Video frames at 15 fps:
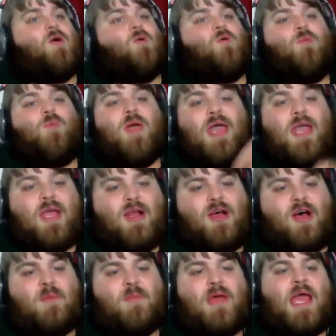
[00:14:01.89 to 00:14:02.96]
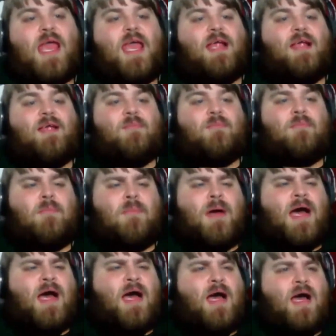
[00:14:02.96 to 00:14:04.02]
We pick it up, and
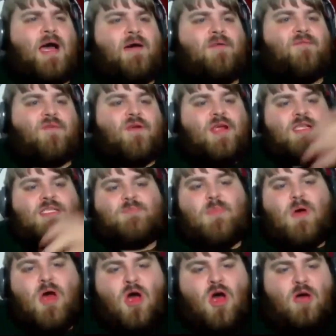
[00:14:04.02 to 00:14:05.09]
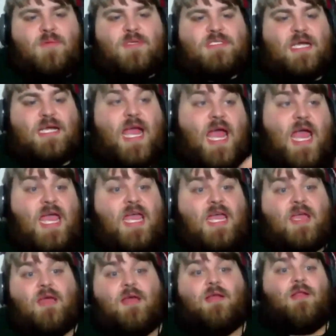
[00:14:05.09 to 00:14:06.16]
my friend's mom is like, "Hey,